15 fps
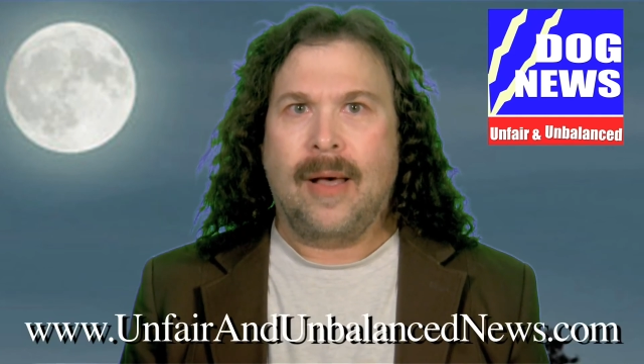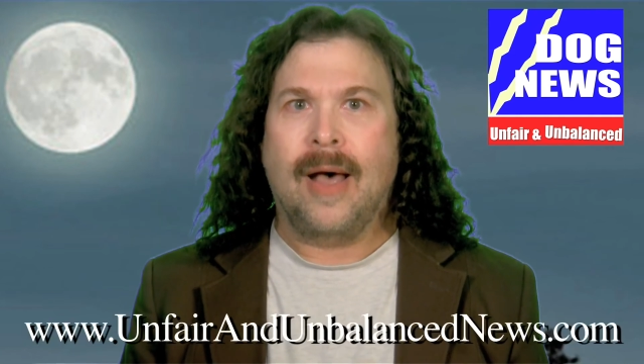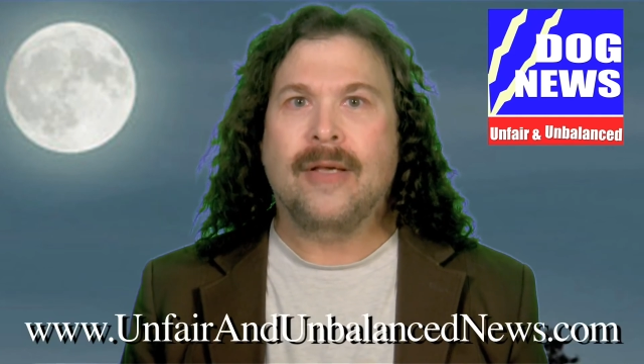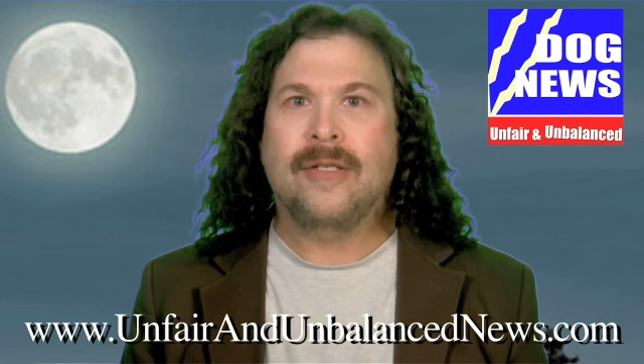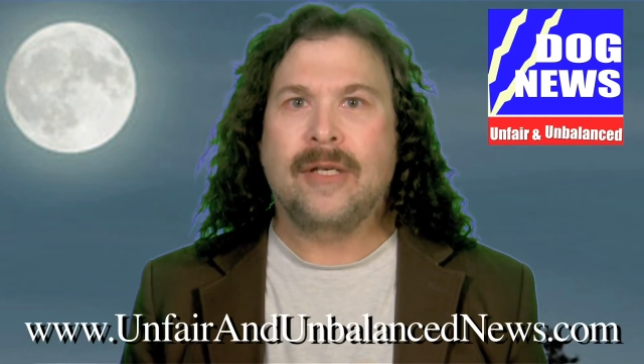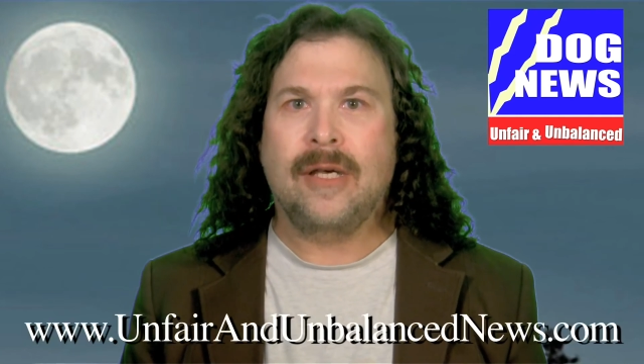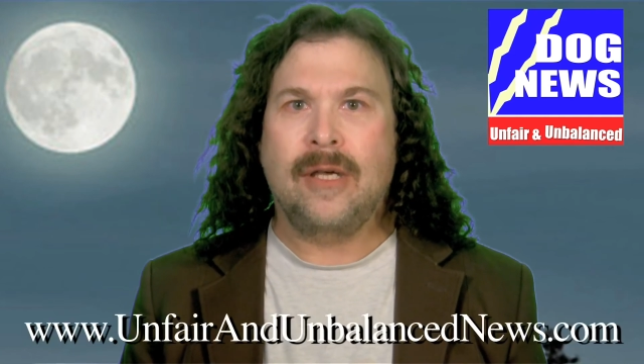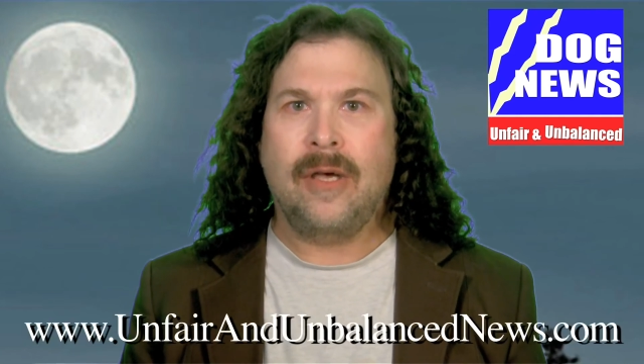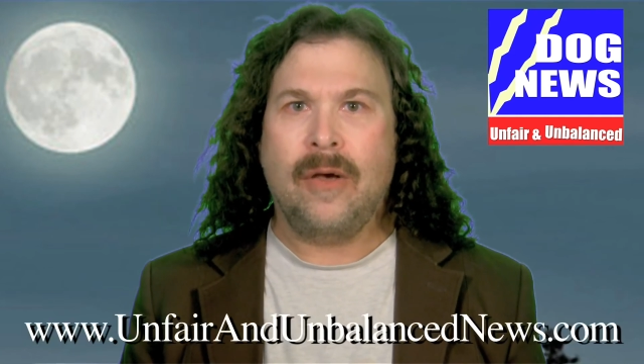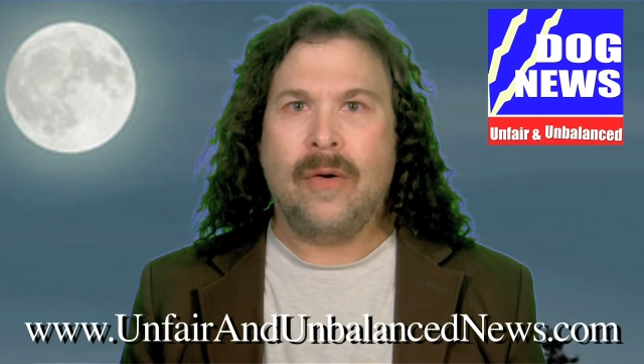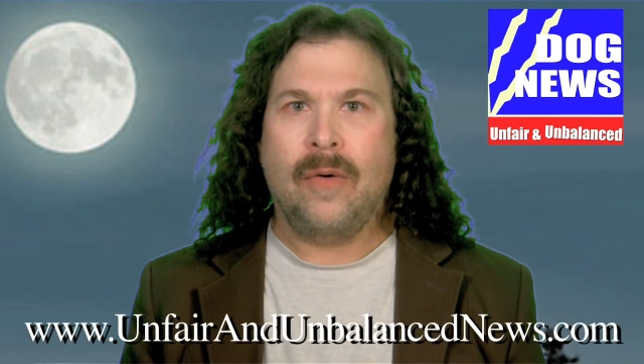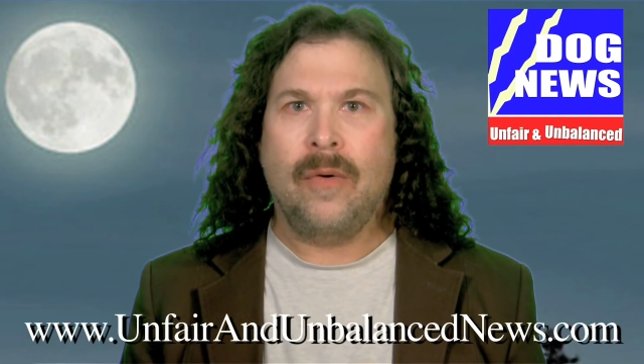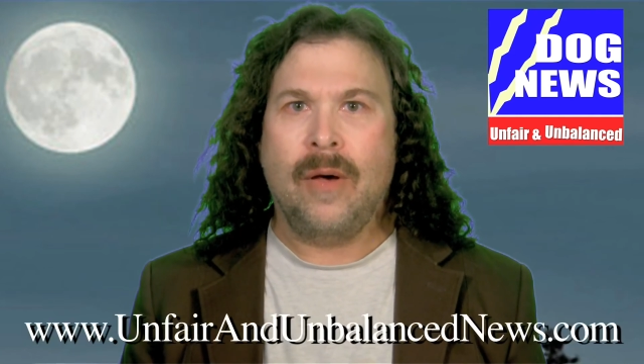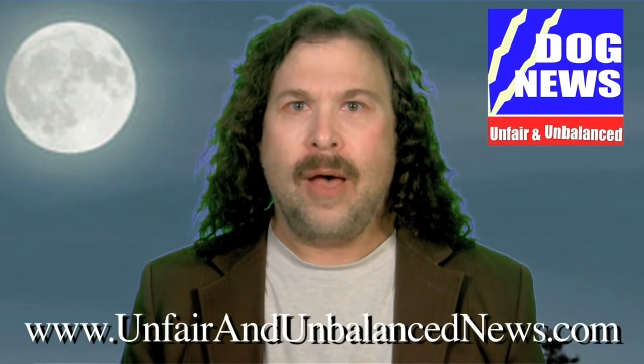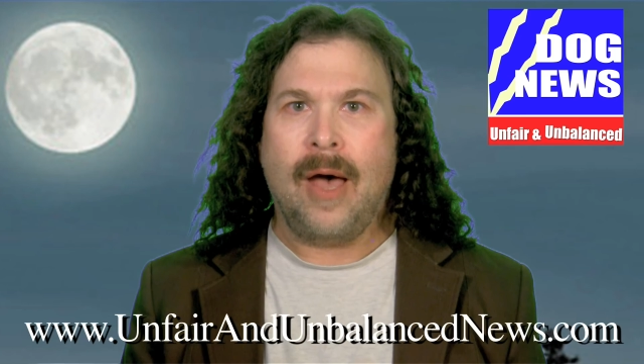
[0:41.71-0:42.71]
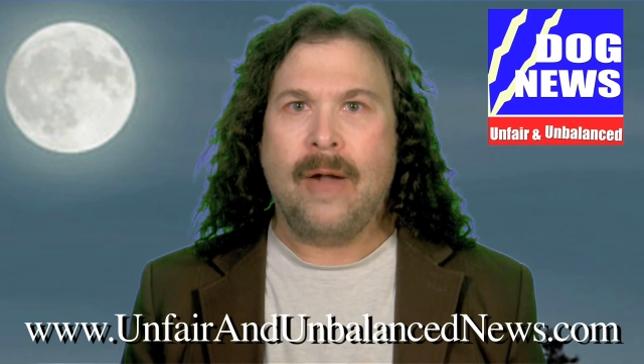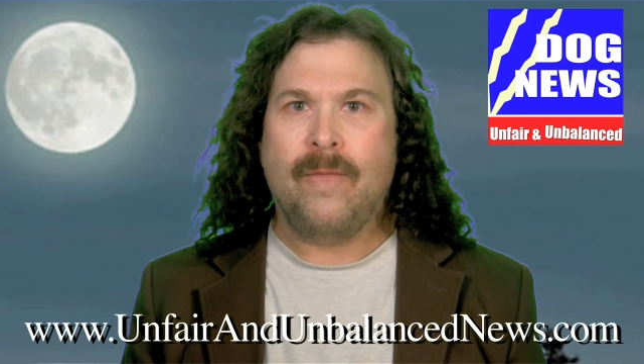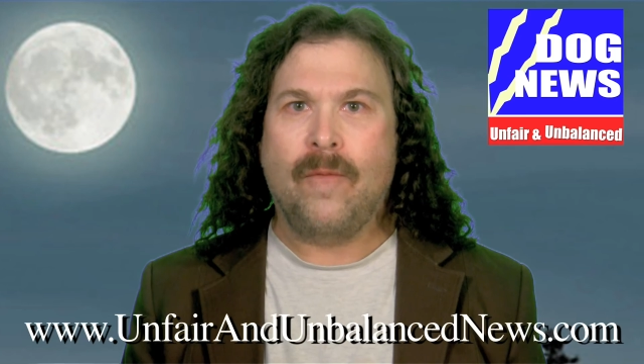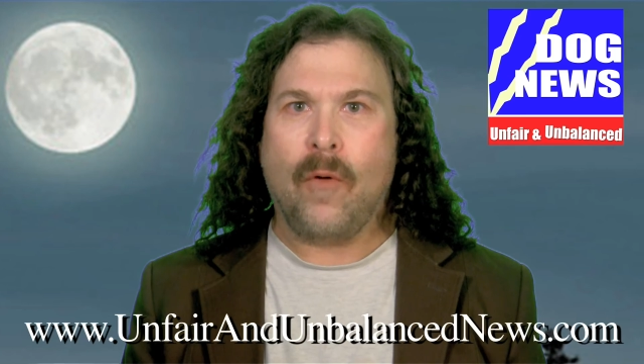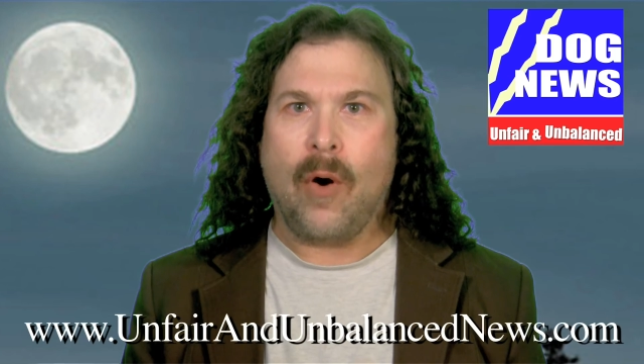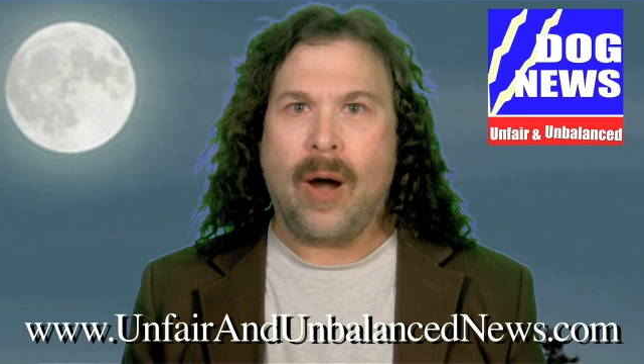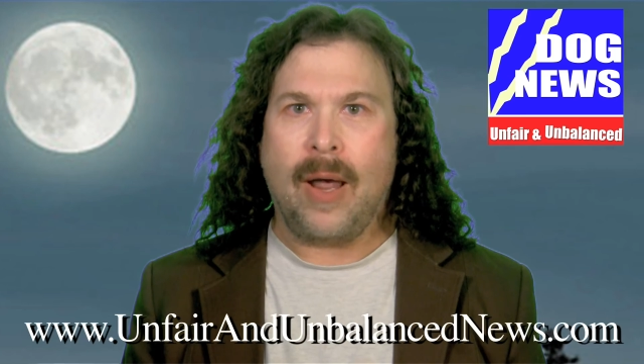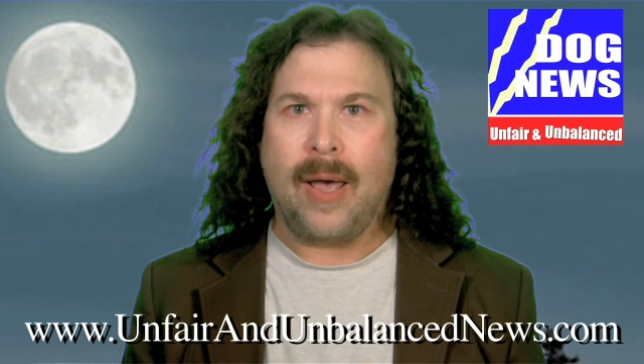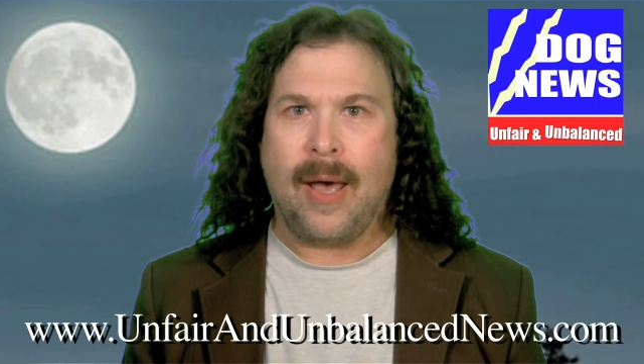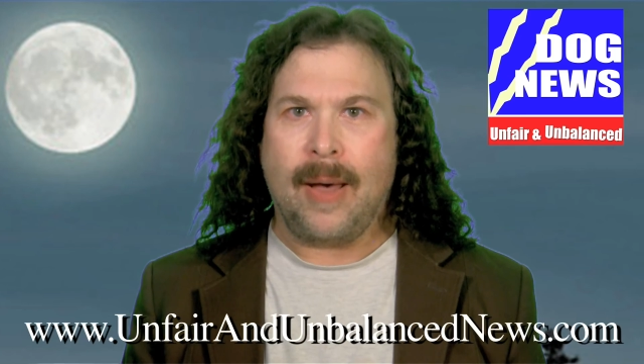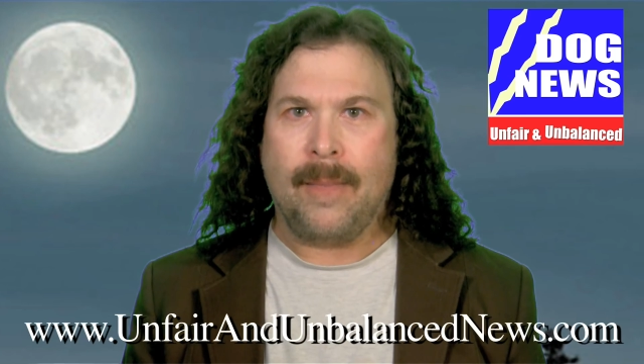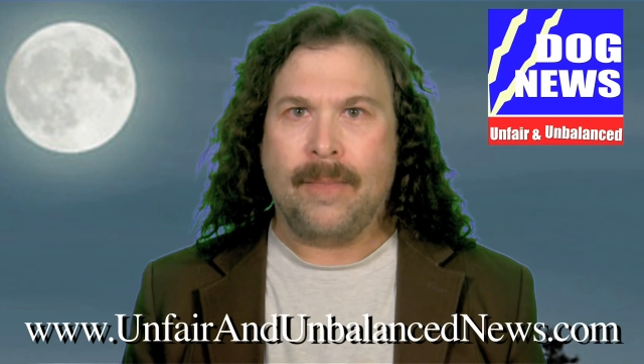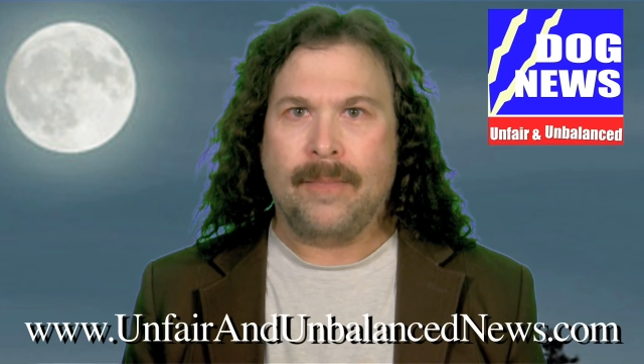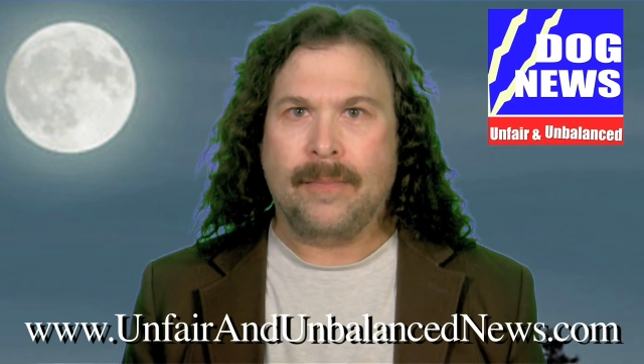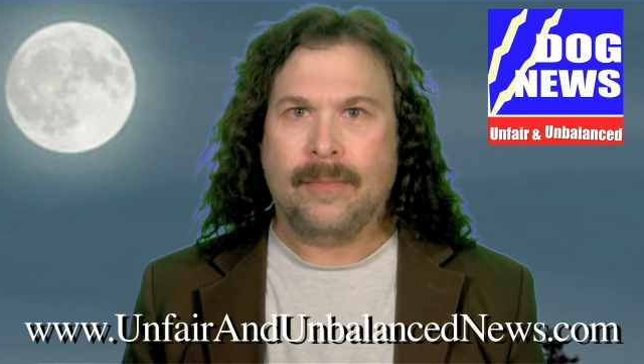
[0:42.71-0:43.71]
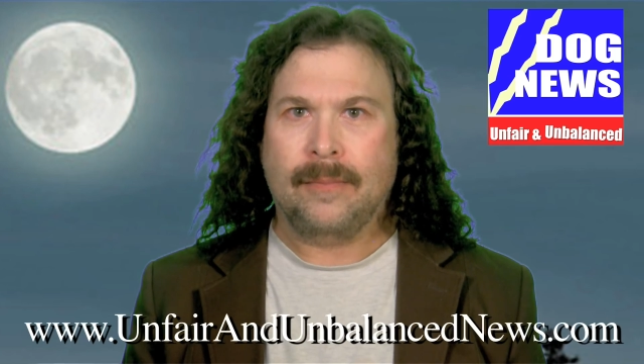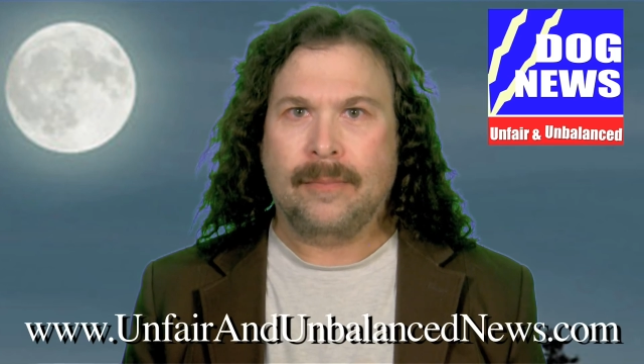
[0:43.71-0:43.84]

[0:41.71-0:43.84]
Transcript: I'll see you at 4 a.m.